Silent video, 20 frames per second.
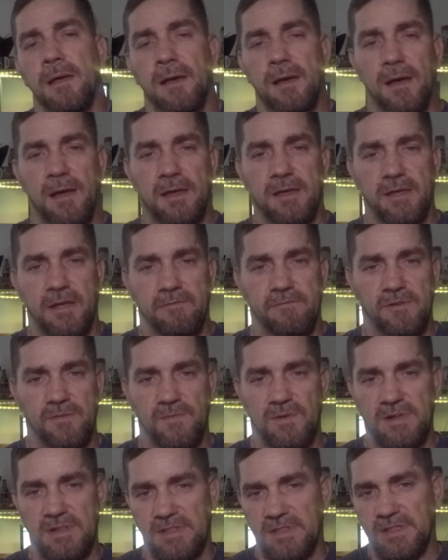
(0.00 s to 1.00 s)
Hi
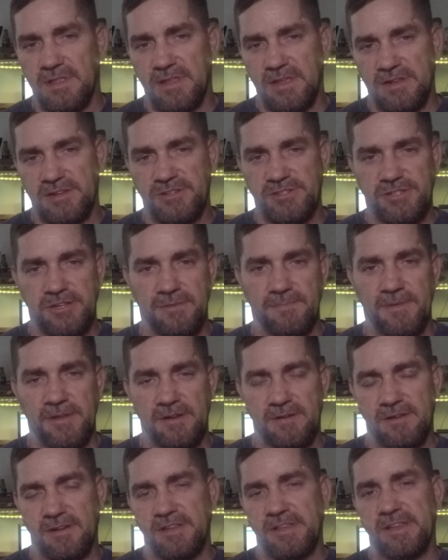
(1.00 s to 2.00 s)
everyone, it's Jim
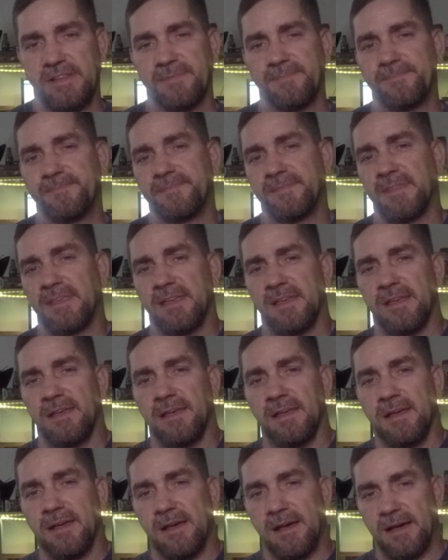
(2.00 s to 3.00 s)
here again.
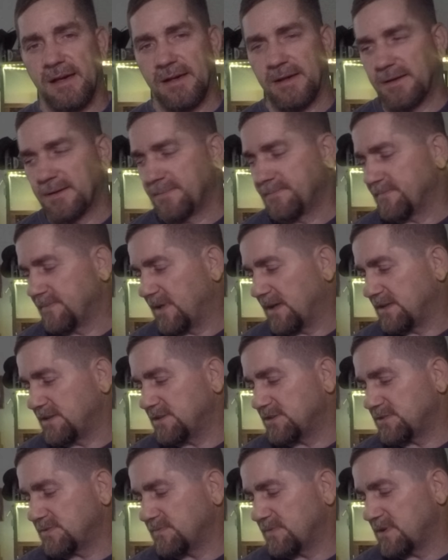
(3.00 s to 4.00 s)
Um, I
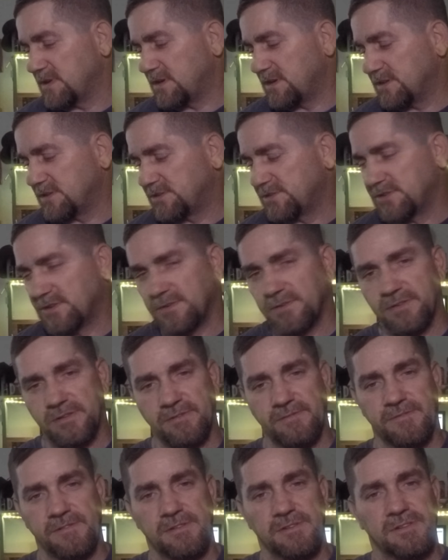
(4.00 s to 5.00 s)
just wanted to show you
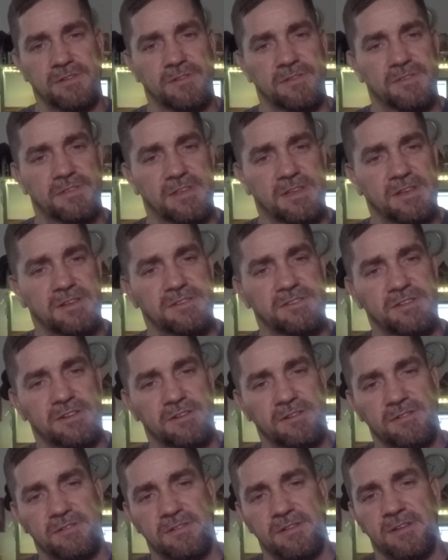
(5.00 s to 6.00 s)
a few new things
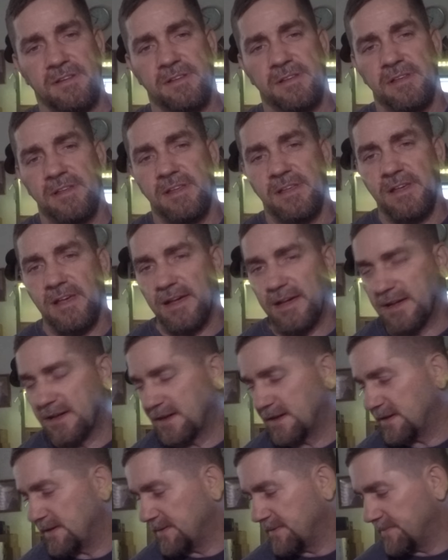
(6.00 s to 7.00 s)
here.
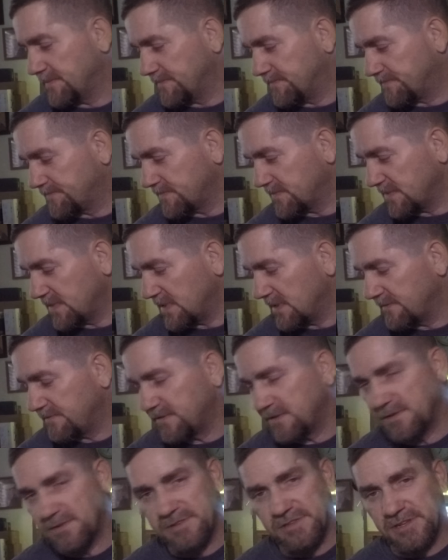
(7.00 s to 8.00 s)
Um, a
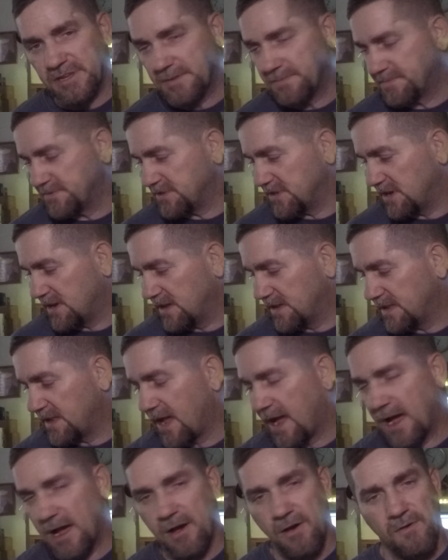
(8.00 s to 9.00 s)
few tips on
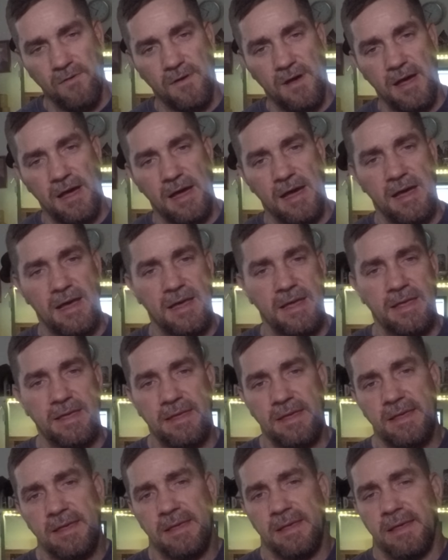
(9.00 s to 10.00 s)
how
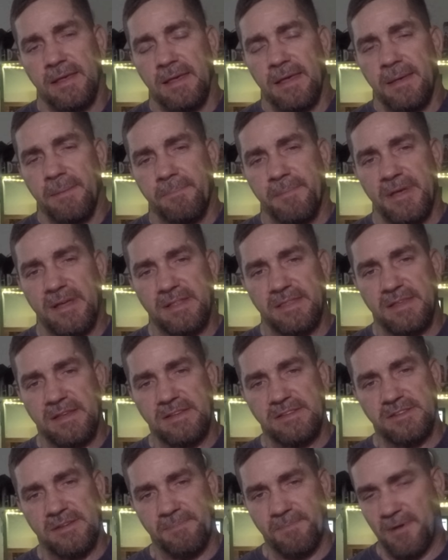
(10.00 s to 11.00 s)
I pick
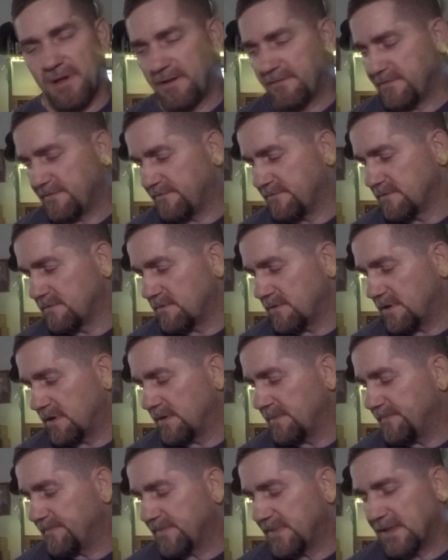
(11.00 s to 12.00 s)
things up off the floor.